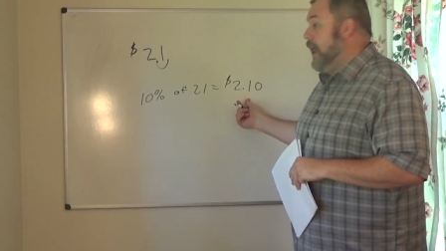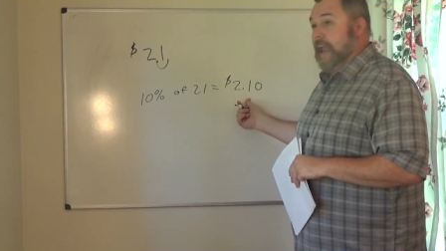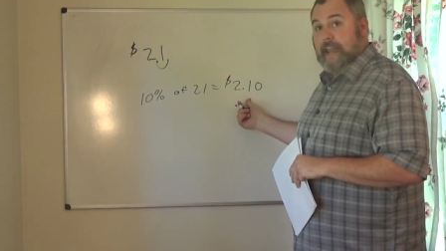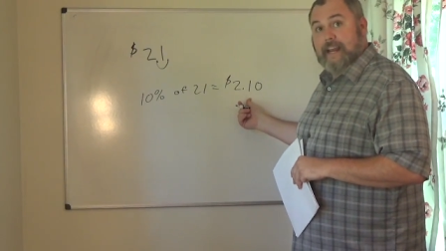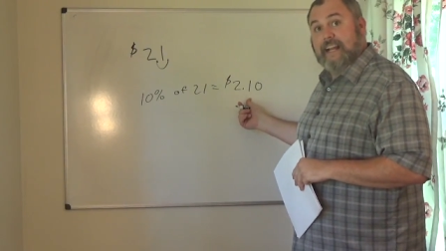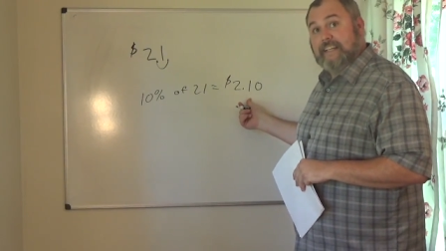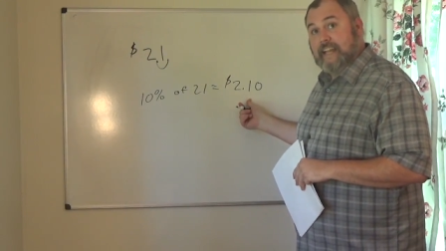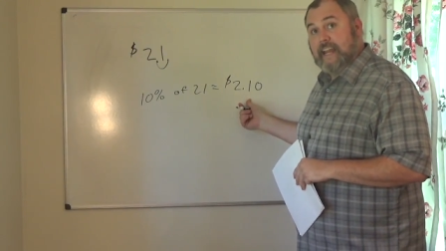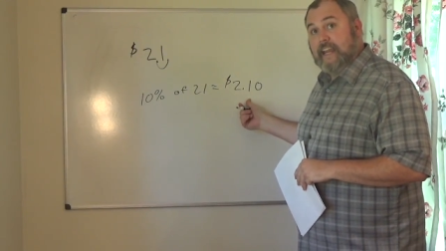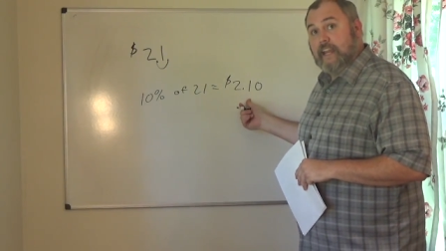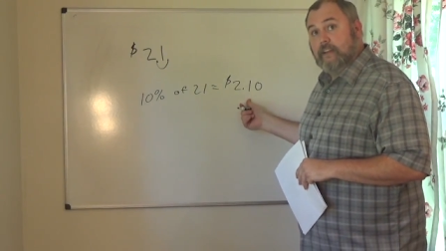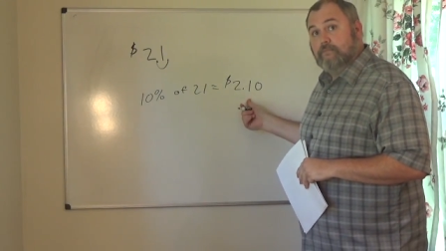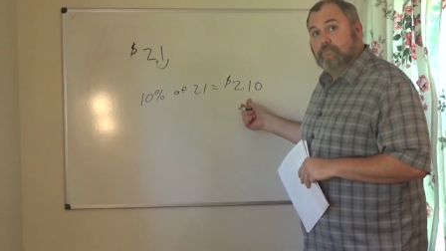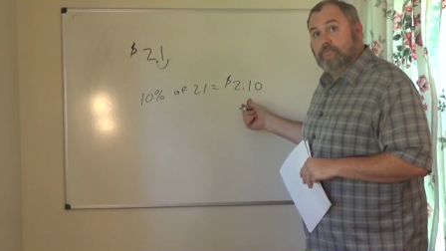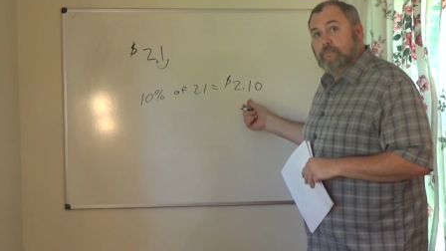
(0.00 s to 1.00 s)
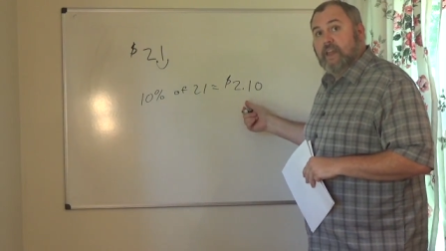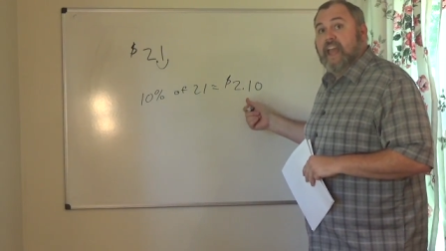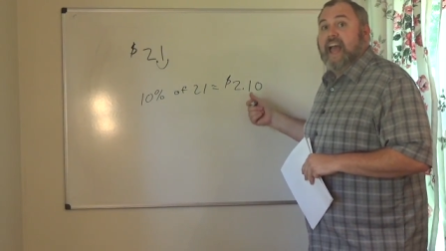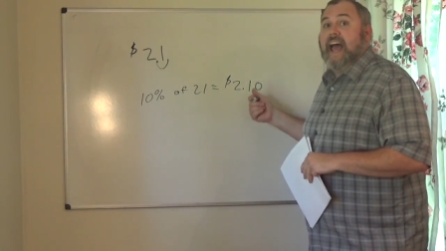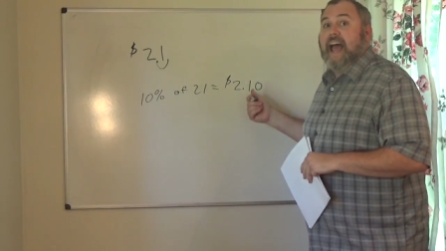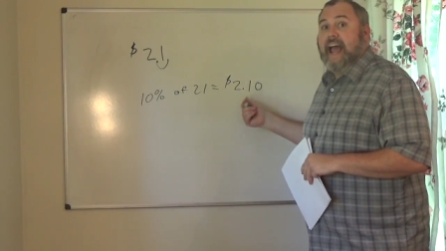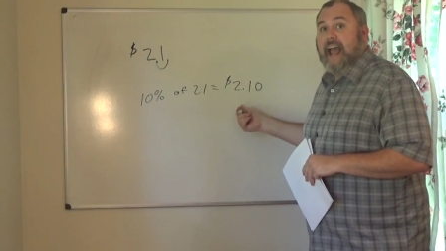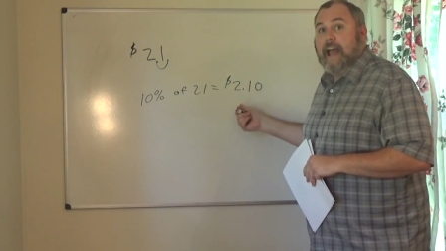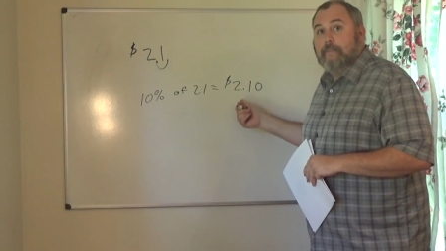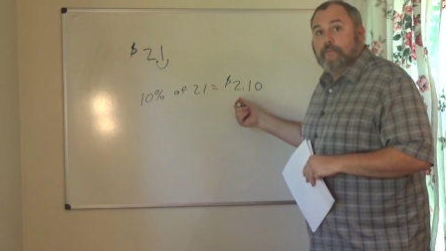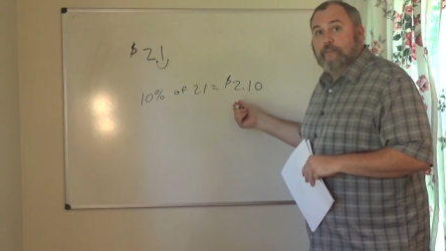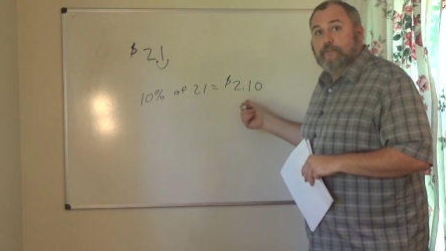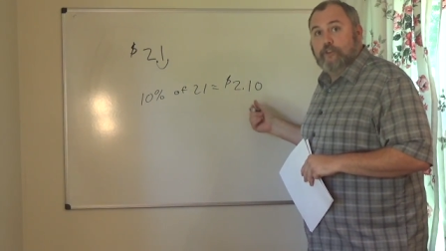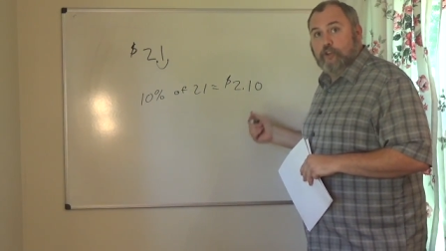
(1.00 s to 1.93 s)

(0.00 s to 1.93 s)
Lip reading: And I can. Half of